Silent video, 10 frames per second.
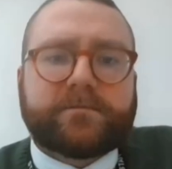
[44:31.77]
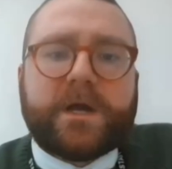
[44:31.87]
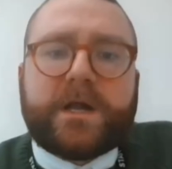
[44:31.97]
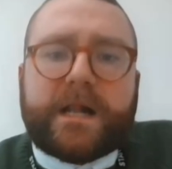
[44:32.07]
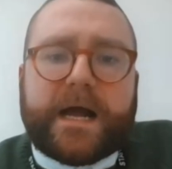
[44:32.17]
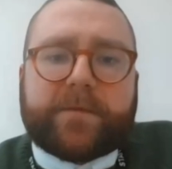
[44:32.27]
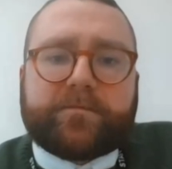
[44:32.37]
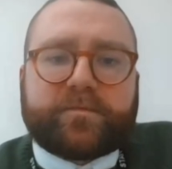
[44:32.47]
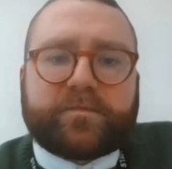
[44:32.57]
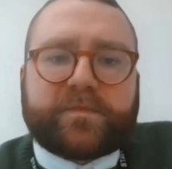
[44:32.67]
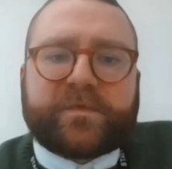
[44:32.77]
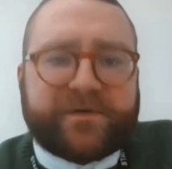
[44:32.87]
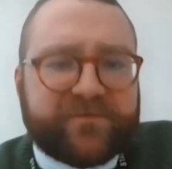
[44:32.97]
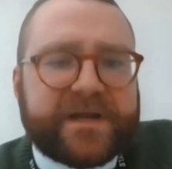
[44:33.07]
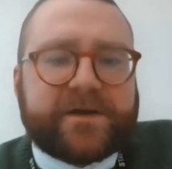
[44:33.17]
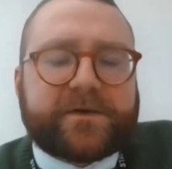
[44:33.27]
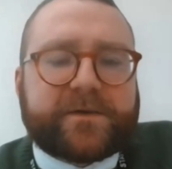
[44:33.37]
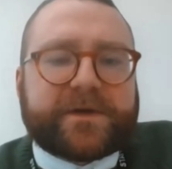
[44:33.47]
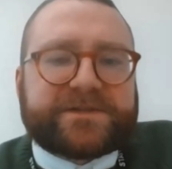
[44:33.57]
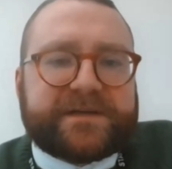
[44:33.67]
you. We've got a really good
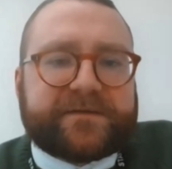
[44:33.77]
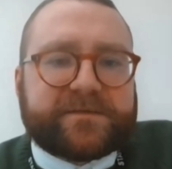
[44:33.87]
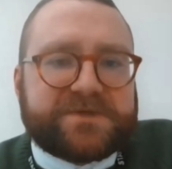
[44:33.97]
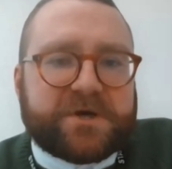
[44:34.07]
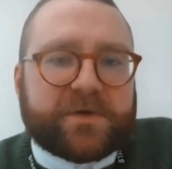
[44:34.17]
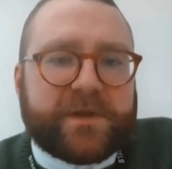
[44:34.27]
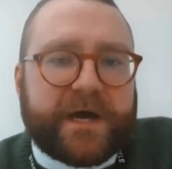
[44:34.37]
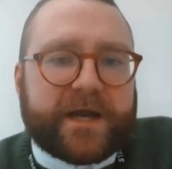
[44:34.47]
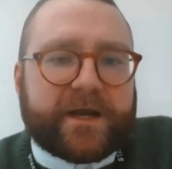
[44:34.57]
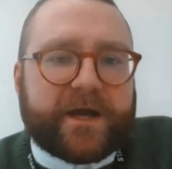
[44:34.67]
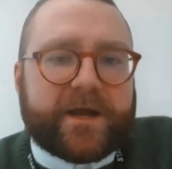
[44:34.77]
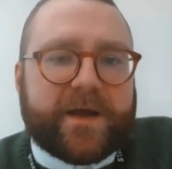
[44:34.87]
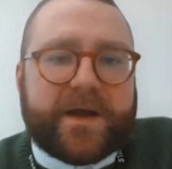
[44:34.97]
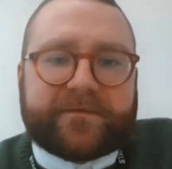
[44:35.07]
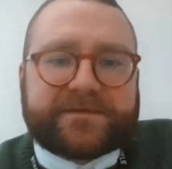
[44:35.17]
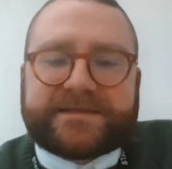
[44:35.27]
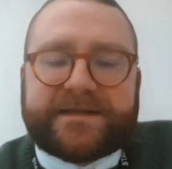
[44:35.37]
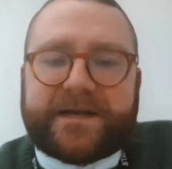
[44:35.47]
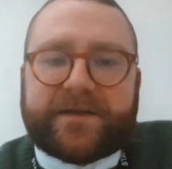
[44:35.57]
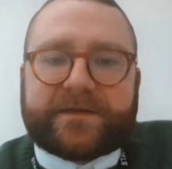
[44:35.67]
question here from John that I haven't
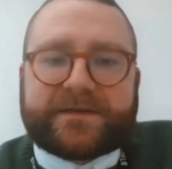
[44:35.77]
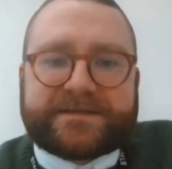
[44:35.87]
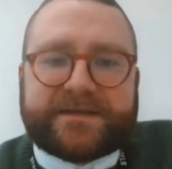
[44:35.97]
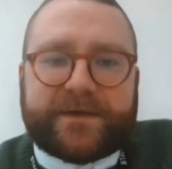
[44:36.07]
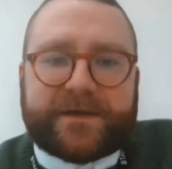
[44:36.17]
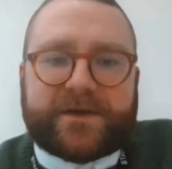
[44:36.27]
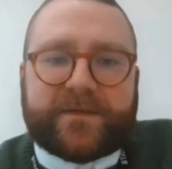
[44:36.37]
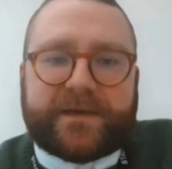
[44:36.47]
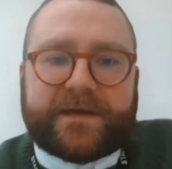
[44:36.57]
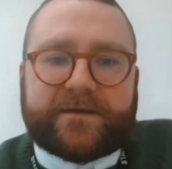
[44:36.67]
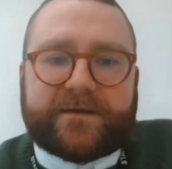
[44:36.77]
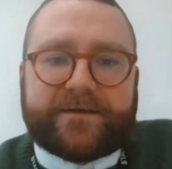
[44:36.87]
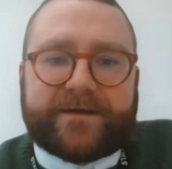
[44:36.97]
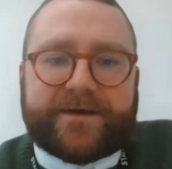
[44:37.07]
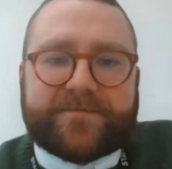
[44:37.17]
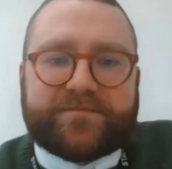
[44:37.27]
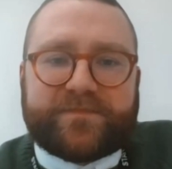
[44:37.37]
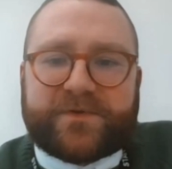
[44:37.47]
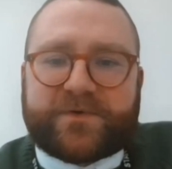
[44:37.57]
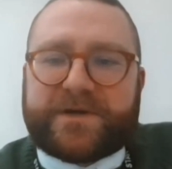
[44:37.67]
seen anything similar coming in
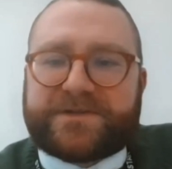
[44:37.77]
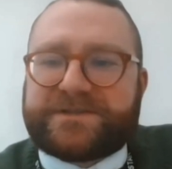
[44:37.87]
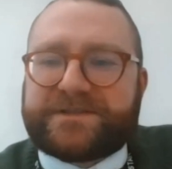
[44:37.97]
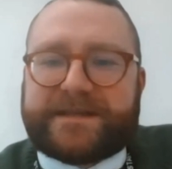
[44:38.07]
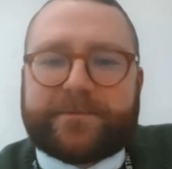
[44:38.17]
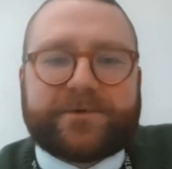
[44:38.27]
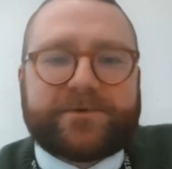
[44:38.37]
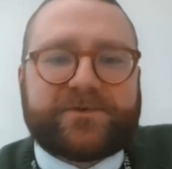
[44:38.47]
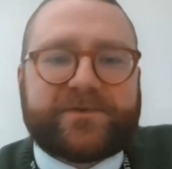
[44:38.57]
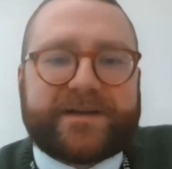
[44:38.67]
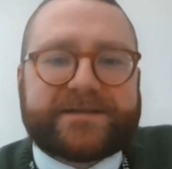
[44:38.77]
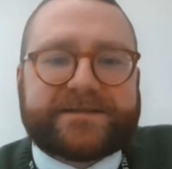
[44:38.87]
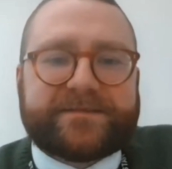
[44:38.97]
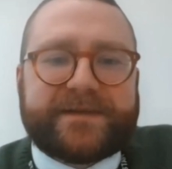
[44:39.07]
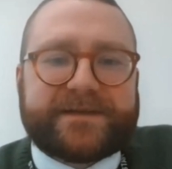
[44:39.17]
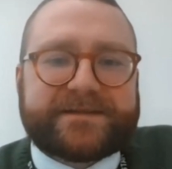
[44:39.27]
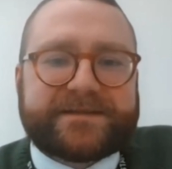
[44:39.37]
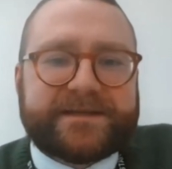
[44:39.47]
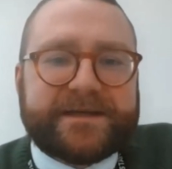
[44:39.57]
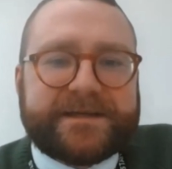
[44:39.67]
on the questions that were already submitted.
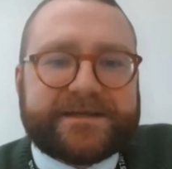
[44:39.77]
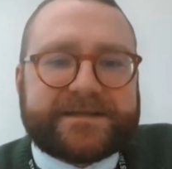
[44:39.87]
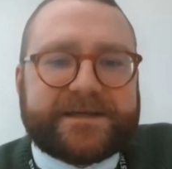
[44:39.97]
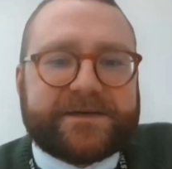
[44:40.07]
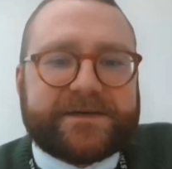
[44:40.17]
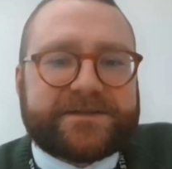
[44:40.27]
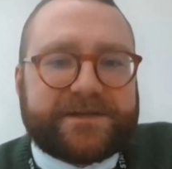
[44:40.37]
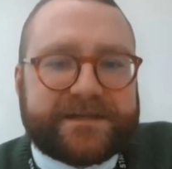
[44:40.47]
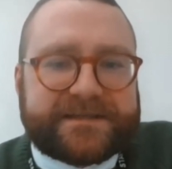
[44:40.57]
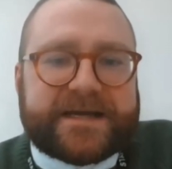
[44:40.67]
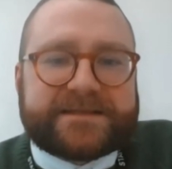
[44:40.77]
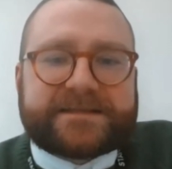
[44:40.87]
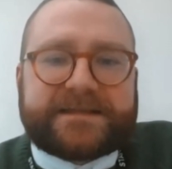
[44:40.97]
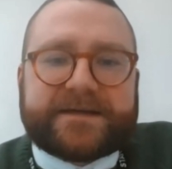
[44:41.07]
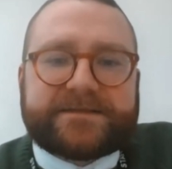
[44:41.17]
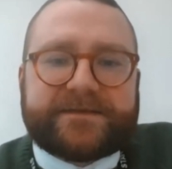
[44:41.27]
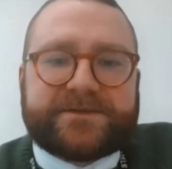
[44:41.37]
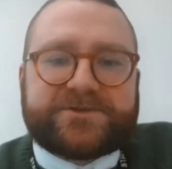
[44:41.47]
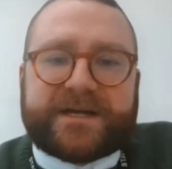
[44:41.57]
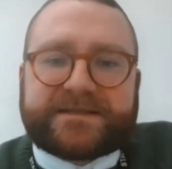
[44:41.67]
So John has asked, out of
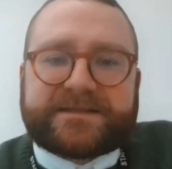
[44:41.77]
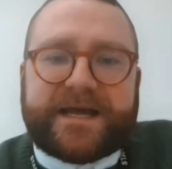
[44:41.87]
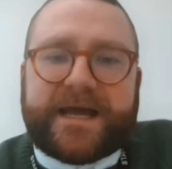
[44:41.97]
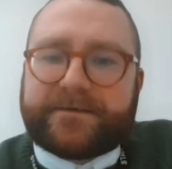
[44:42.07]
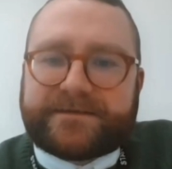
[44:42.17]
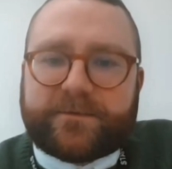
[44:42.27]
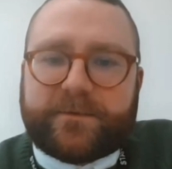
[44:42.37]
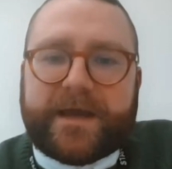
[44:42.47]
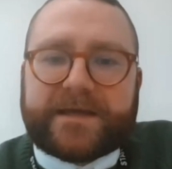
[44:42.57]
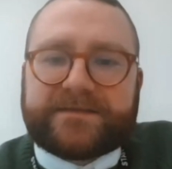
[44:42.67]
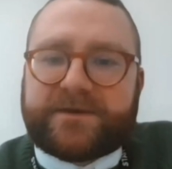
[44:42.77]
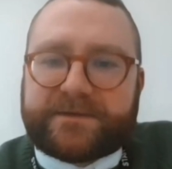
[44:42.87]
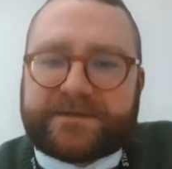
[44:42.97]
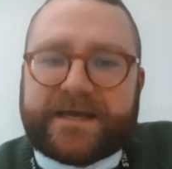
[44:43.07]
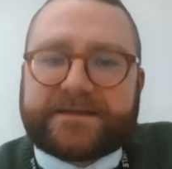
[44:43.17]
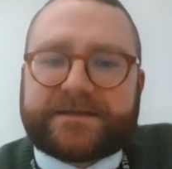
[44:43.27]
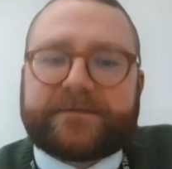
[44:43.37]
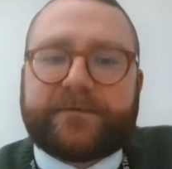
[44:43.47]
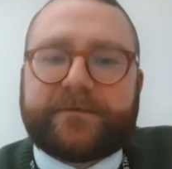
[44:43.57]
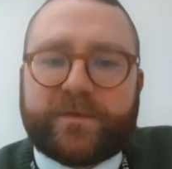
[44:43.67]
interest, how is it weighed if you attend a
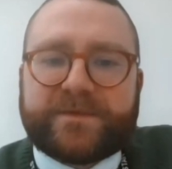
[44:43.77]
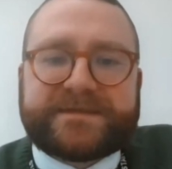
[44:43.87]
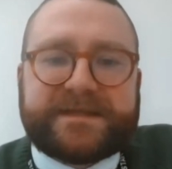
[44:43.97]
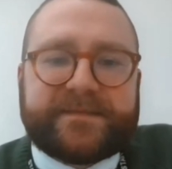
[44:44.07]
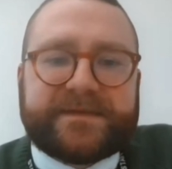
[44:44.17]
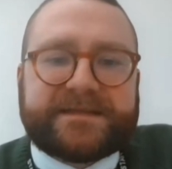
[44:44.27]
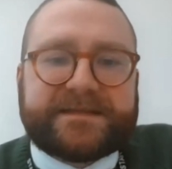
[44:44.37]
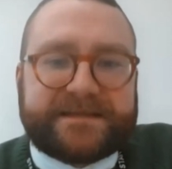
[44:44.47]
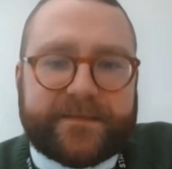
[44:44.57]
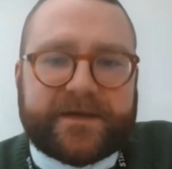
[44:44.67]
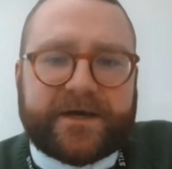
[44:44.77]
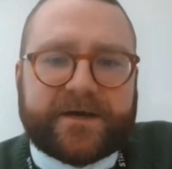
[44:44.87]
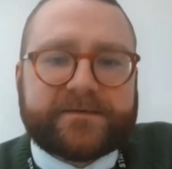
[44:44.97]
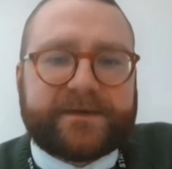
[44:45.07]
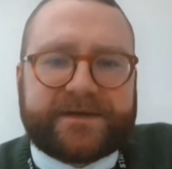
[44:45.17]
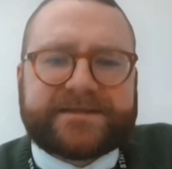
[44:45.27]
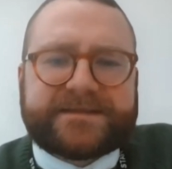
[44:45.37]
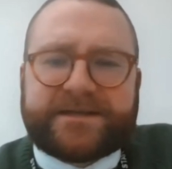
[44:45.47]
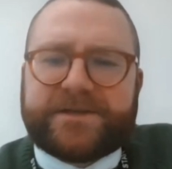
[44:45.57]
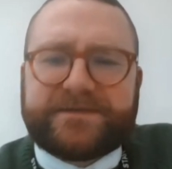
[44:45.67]
formal CPD seminar but
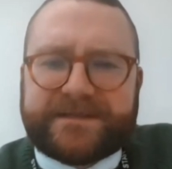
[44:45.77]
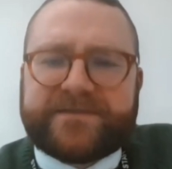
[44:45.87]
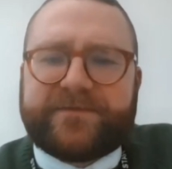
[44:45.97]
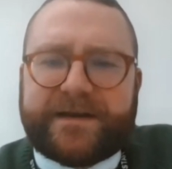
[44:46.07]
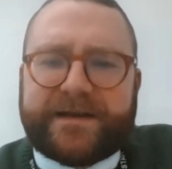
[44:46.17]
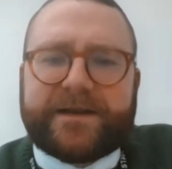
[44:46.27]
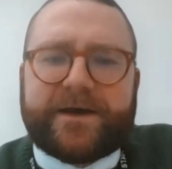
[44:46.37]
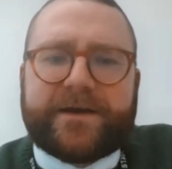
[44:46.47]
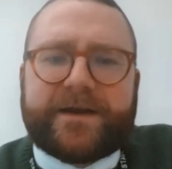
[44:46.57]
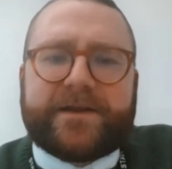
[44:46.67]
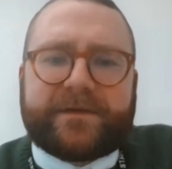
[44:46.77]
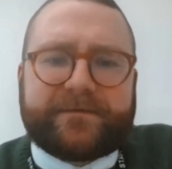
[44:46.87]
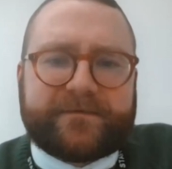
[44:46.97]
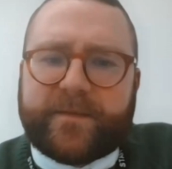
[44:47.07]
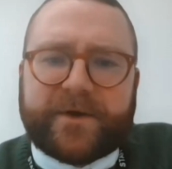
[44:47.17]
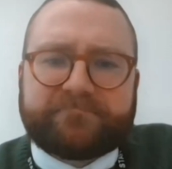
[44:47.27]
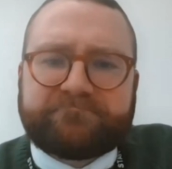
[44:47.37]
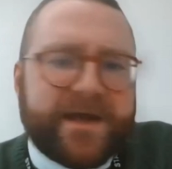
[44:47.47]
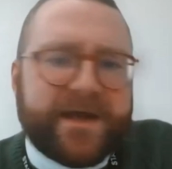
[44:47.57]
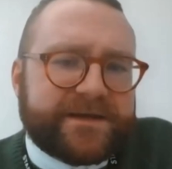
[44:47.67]
consider you didn't really learn anything from it?
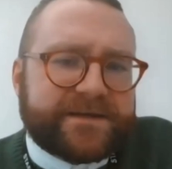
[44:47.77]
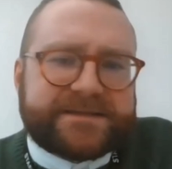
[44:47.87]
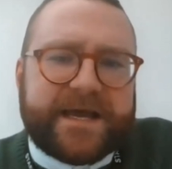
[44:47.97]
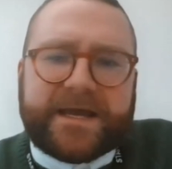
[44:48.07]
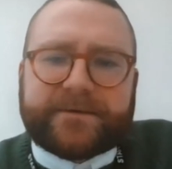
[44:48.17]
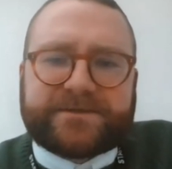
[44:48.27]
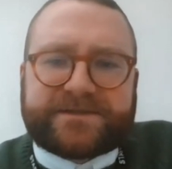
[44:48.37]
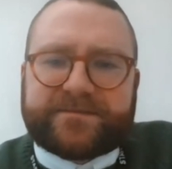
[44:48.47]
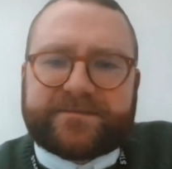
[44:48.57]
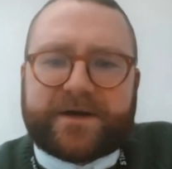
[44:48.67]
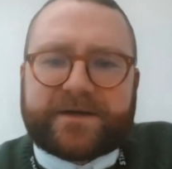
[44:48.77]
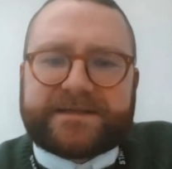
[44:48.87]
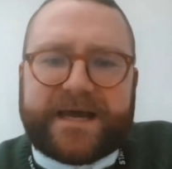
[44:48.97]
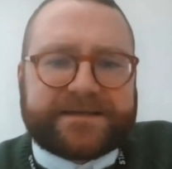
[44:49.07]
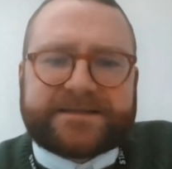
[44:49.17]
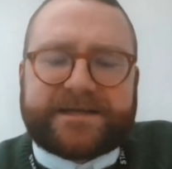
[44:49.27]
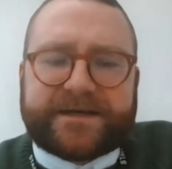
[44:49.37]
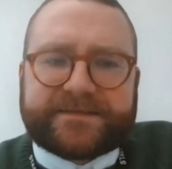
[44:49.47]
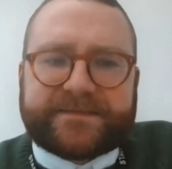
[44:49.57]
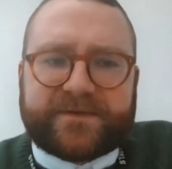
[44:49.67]
Say it was just a marketing
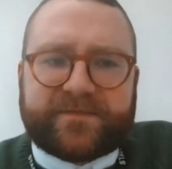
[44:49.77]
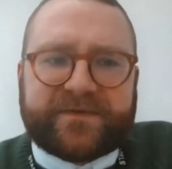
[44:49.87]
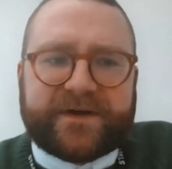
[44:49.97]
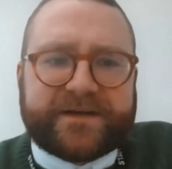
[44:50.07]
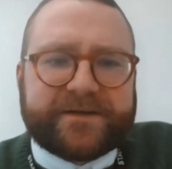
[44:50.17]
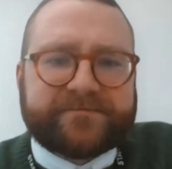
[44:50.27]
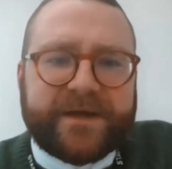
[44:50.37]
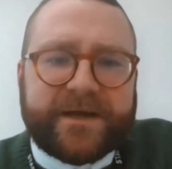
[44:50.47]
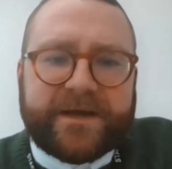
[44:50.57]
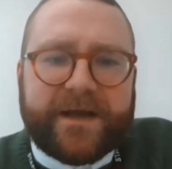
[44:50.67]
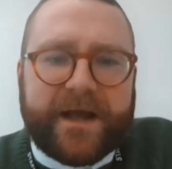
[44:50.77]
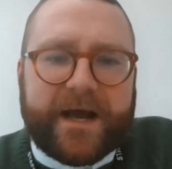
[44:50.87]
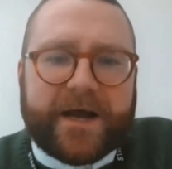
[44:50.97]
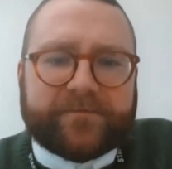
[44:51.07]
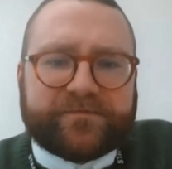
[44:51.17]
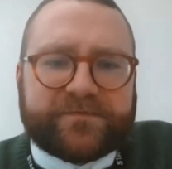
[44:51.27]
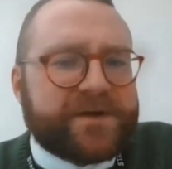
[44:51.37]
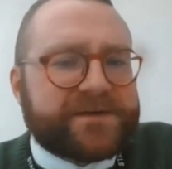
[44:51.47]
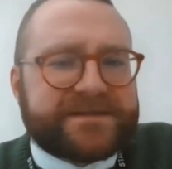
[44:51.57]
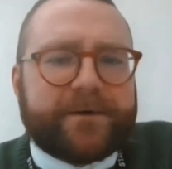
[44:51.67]
exercise by the provider.
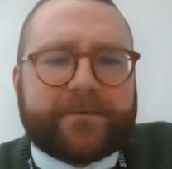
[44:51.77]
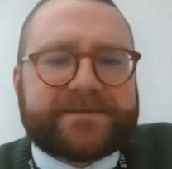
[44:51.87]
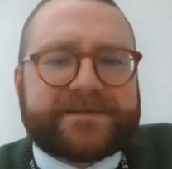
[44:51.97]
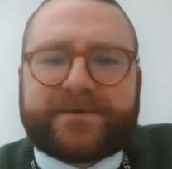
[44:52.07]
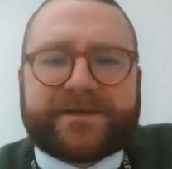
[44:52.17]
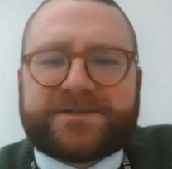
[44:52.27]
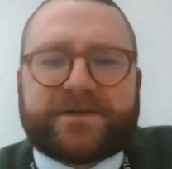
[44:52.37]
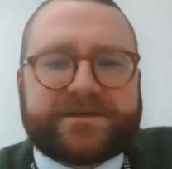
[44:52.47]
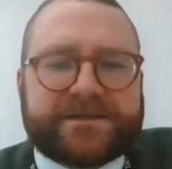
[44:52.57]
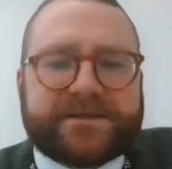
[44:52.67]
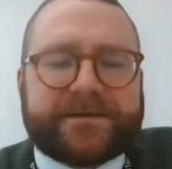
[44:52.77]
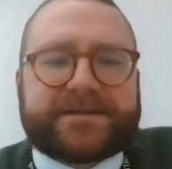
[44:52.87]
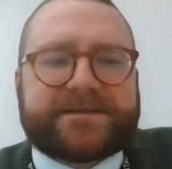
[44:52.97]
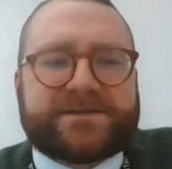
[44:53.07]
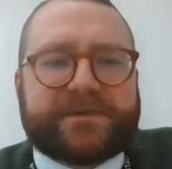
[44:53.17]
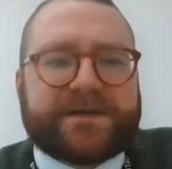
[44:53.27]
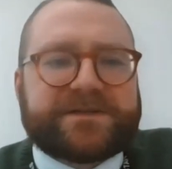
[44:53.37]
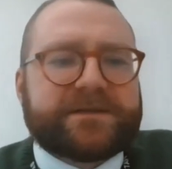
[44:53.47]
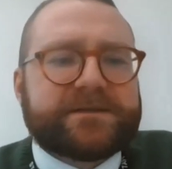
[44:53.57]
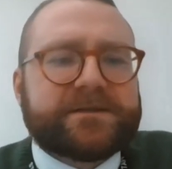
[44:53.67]
Rosie, what would someone like John do in that
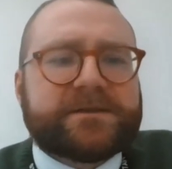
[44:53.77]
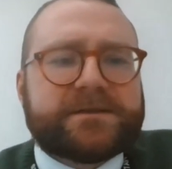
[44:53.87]
situation?